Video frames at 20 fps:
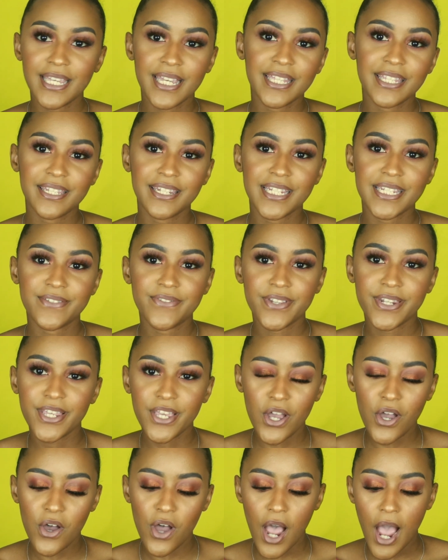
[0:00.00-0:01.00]
the end of this
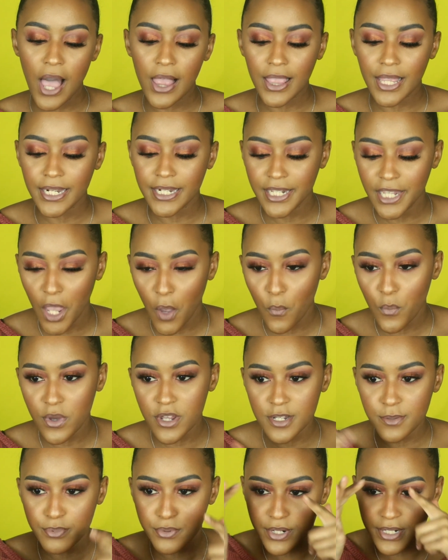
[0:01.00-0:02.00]
video. All I did
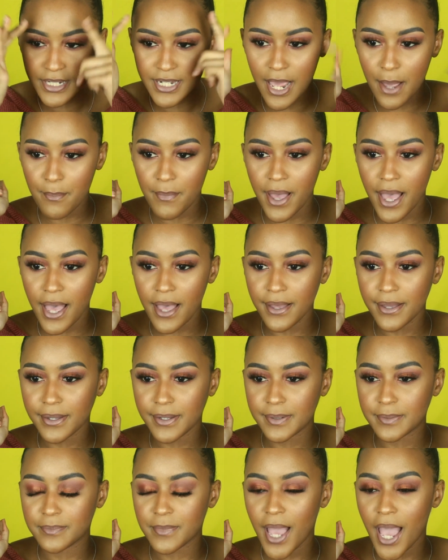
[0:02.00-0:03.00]
was brushed out my
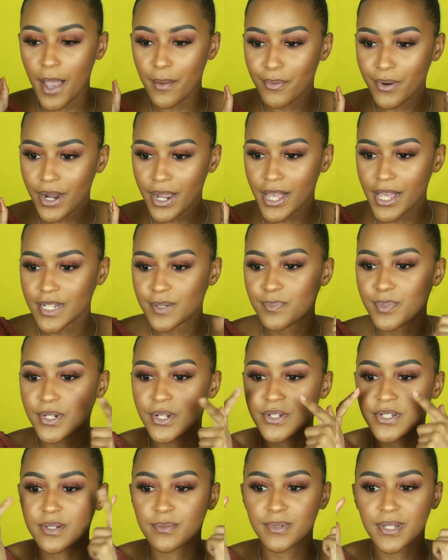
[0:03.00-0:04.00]
um, eyebrows, put
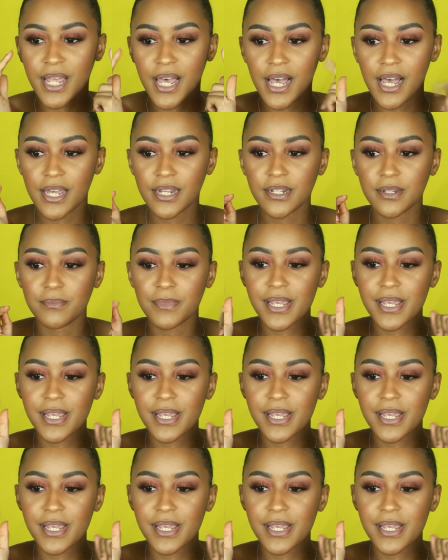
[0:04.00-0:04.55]
on some liner,